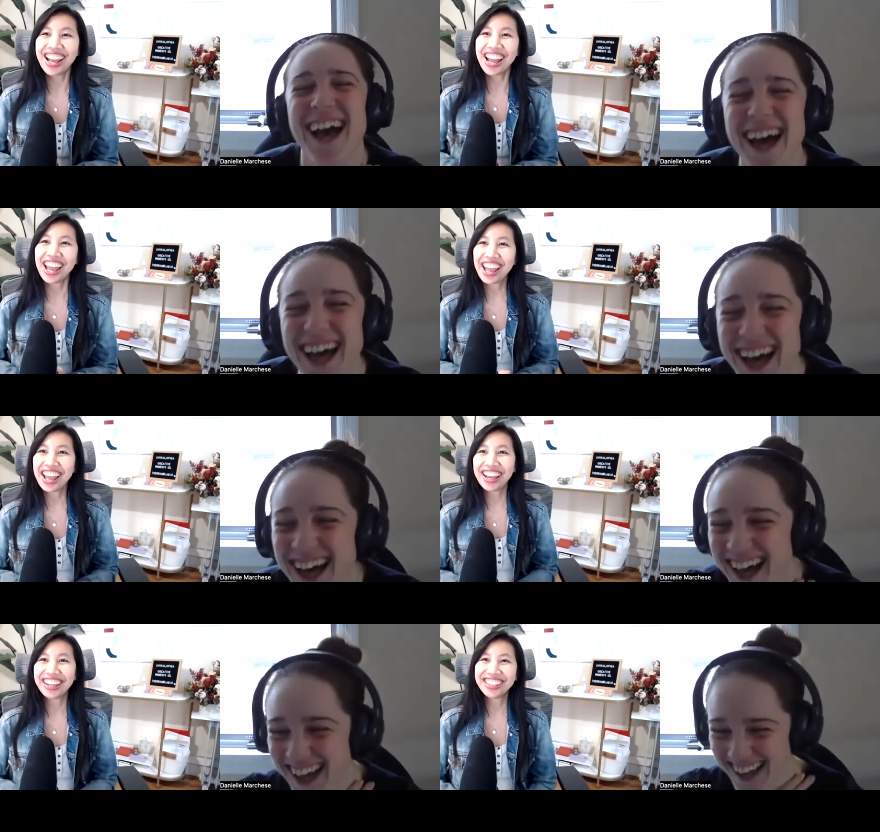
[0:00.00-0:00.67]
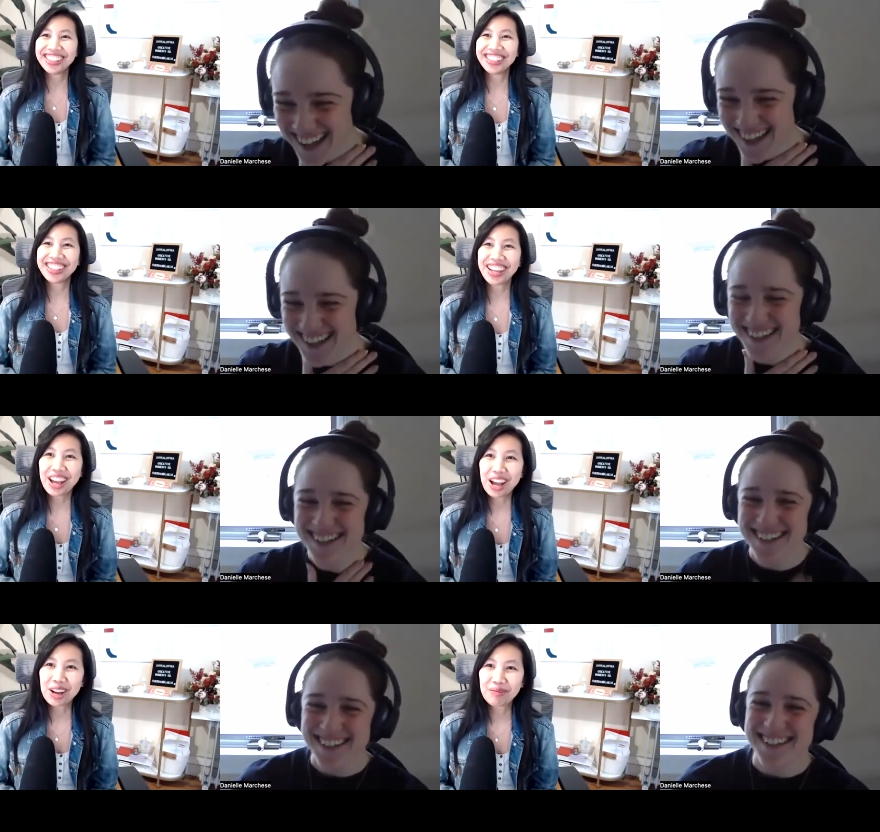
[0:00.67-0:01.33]
Speaker 1: and
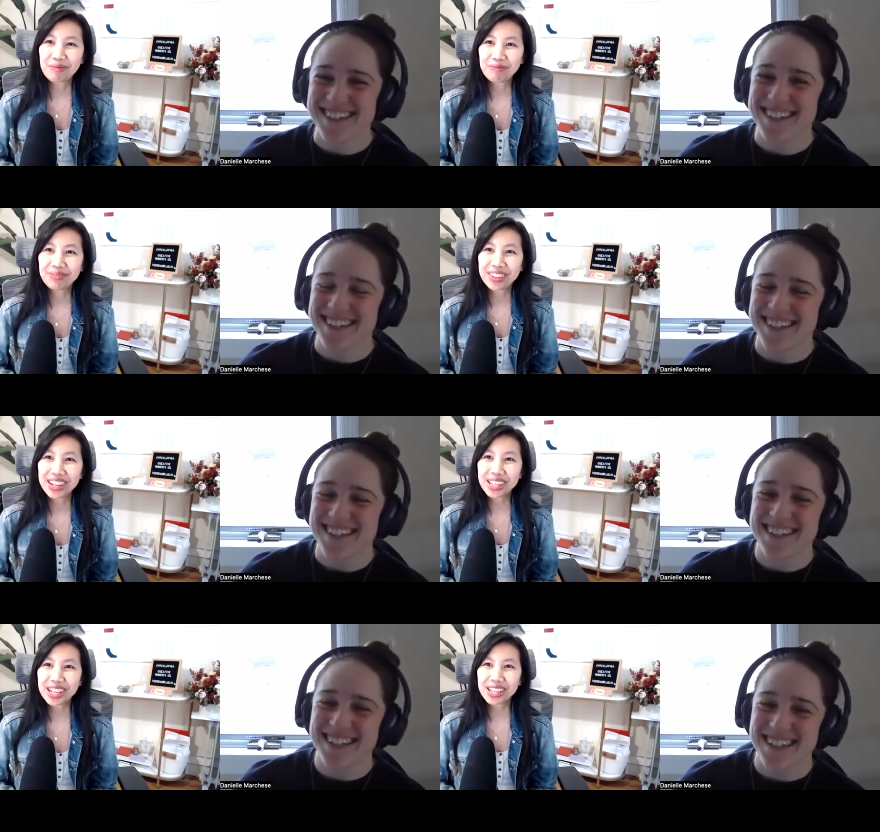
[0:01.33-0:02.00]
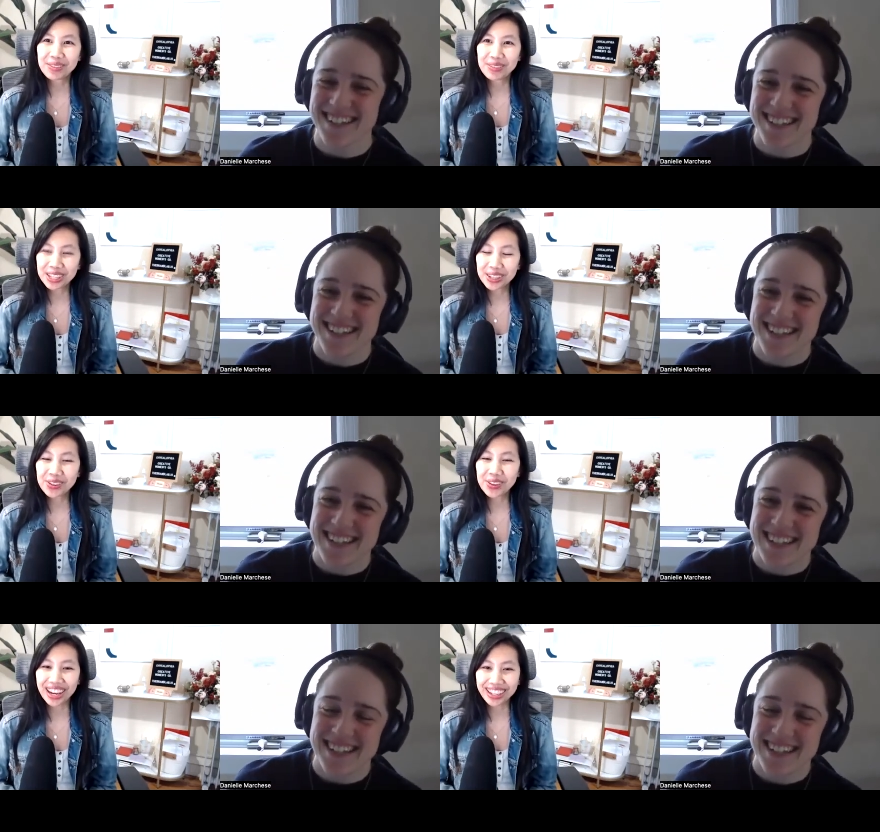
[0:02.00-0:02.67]
um, it, it's been
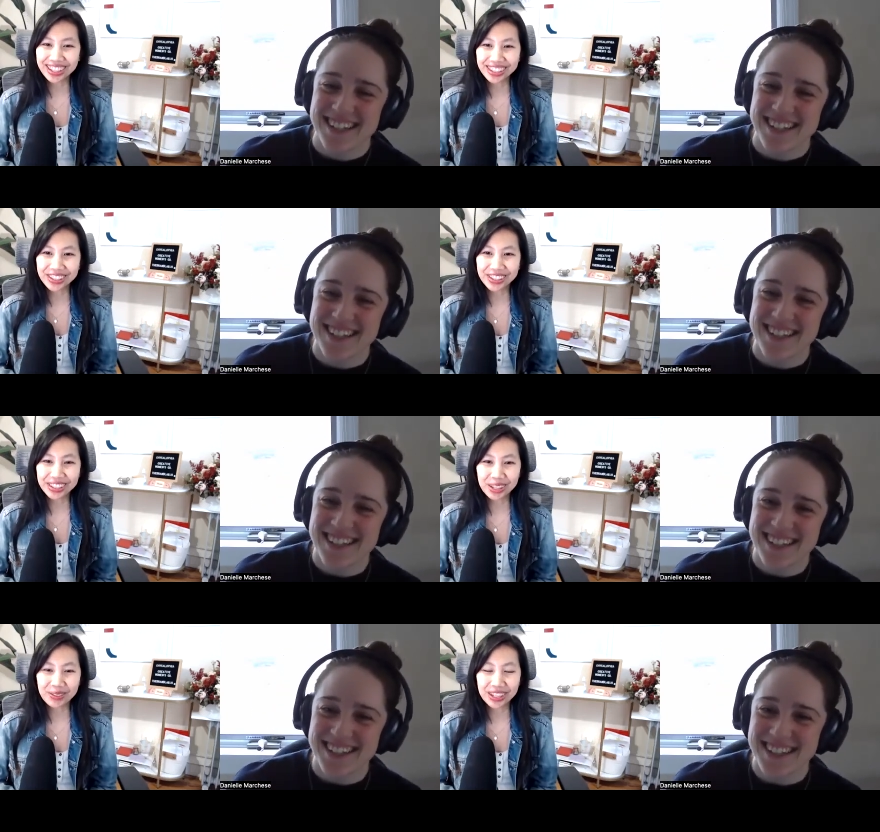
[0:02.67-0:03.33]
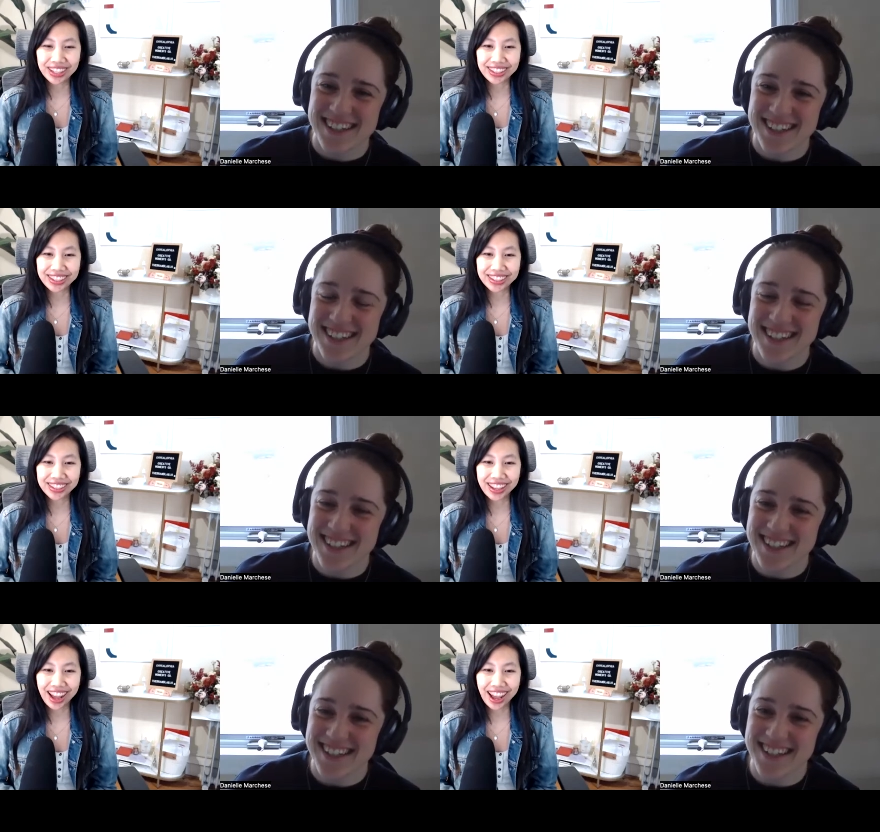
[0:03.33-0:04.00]
quite interesting because
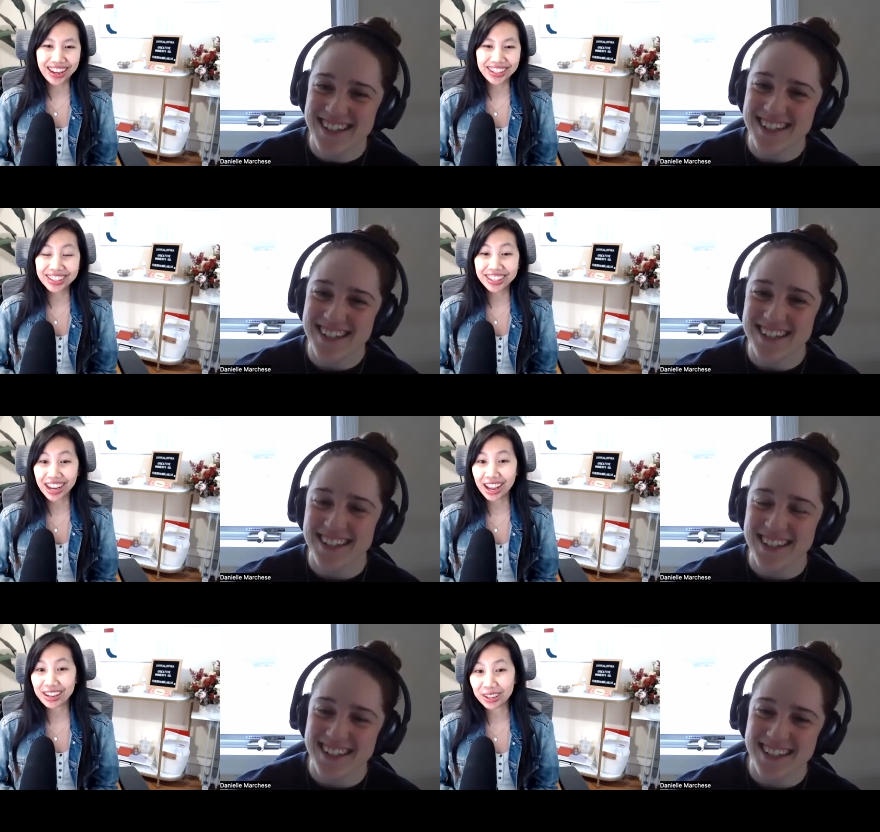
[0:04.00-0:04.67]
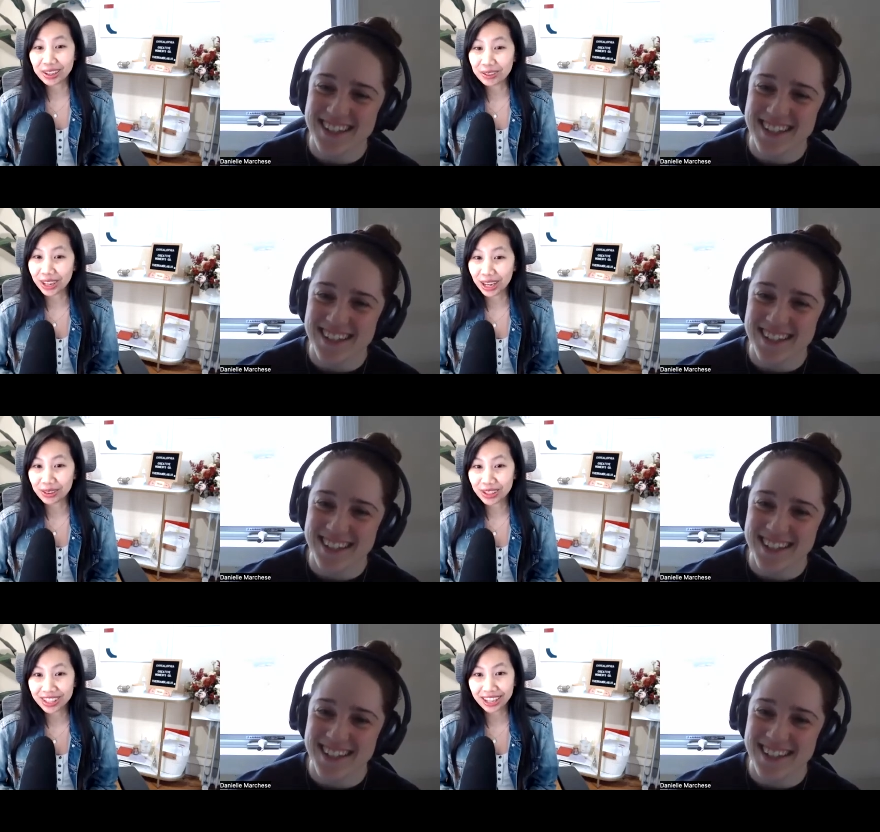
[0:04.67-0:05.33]
I did not know what I
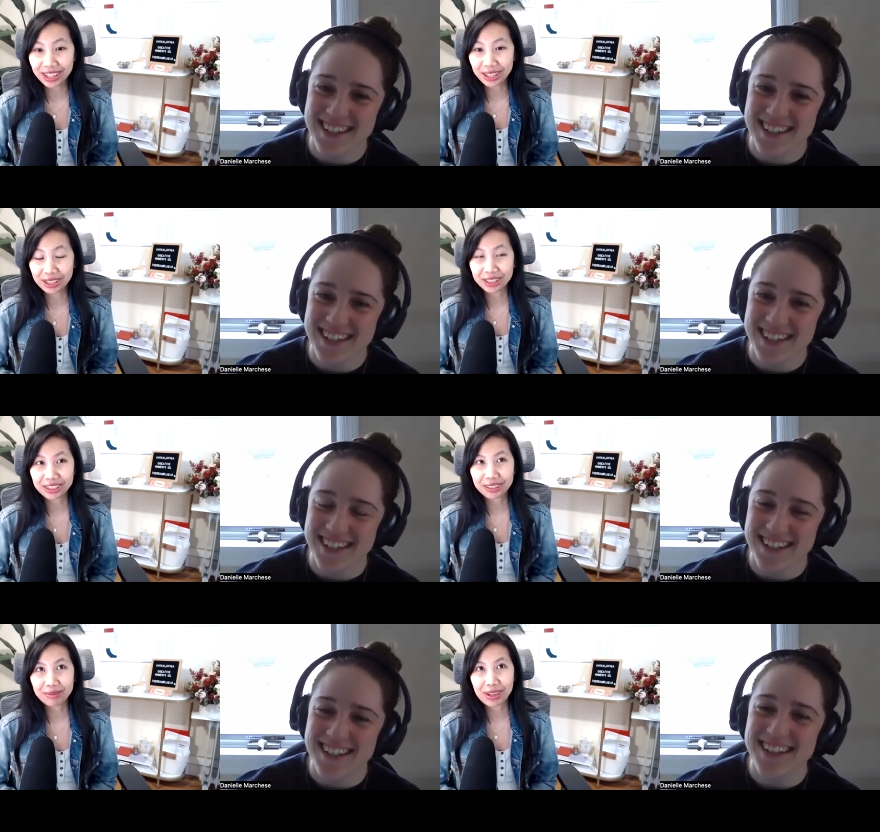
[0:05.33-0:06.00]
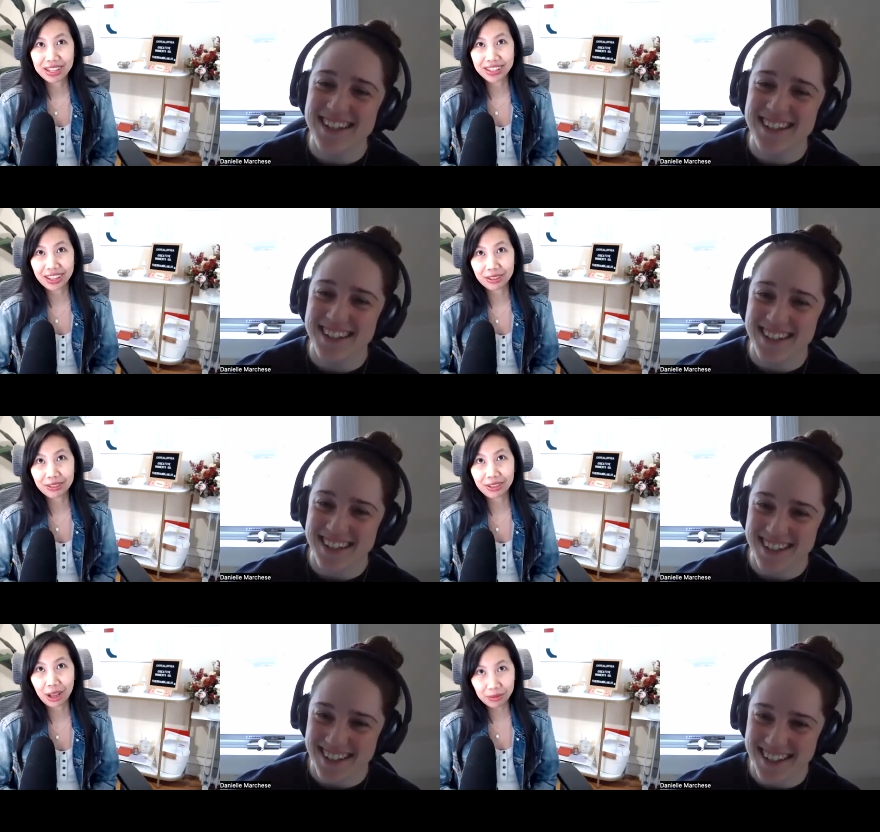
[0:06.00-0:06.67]
was signing
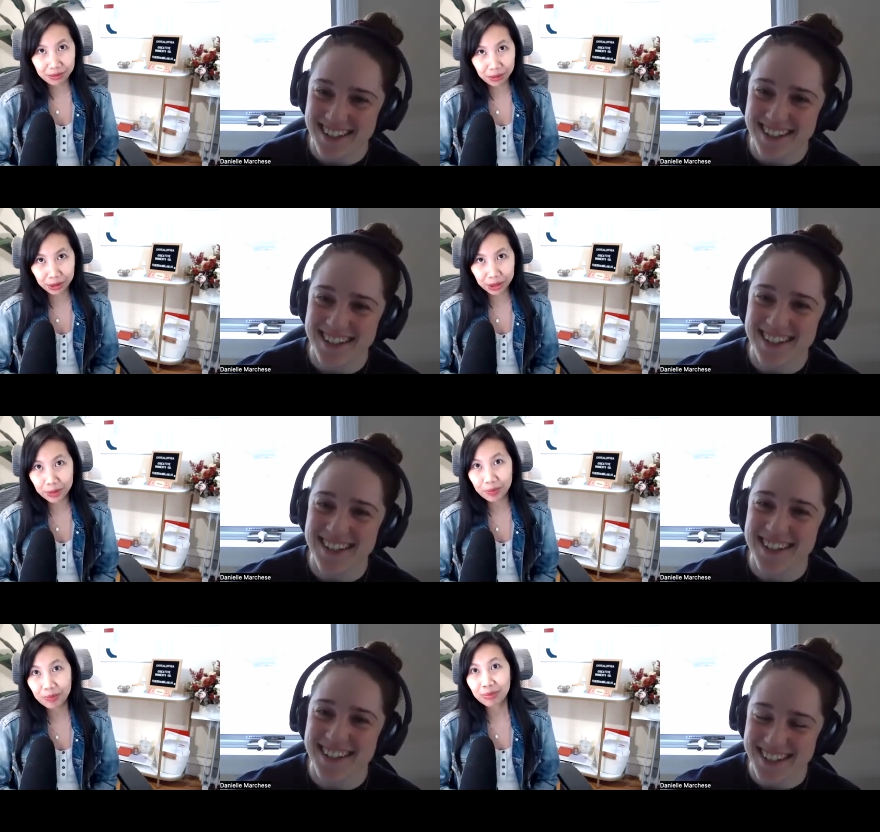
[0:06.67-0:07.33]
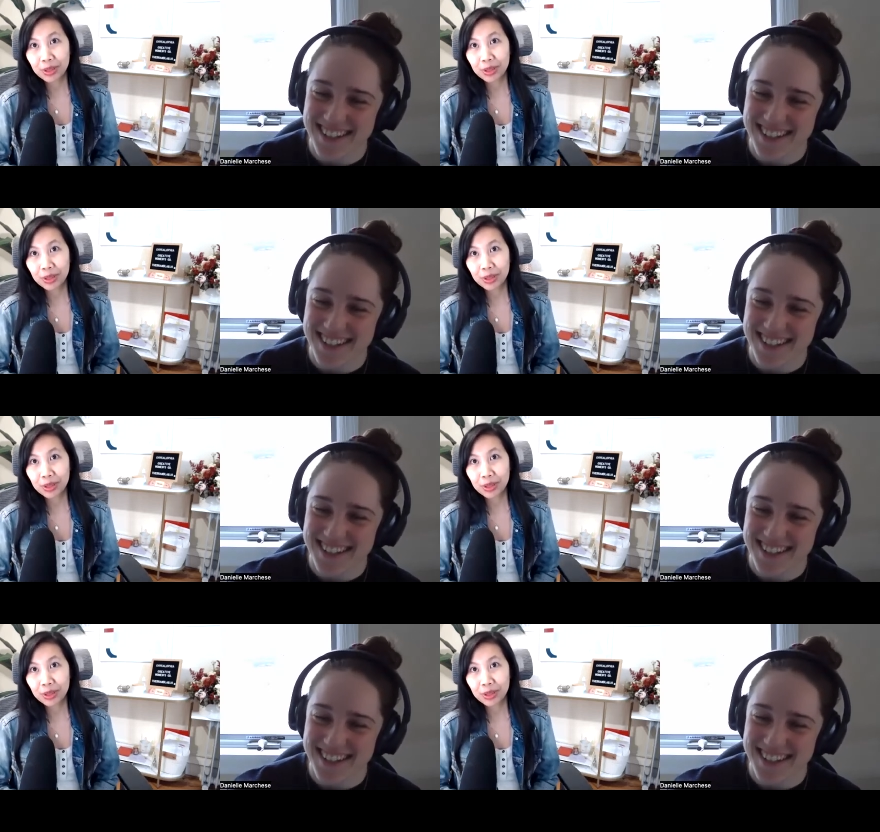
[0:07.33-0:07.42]
myself up for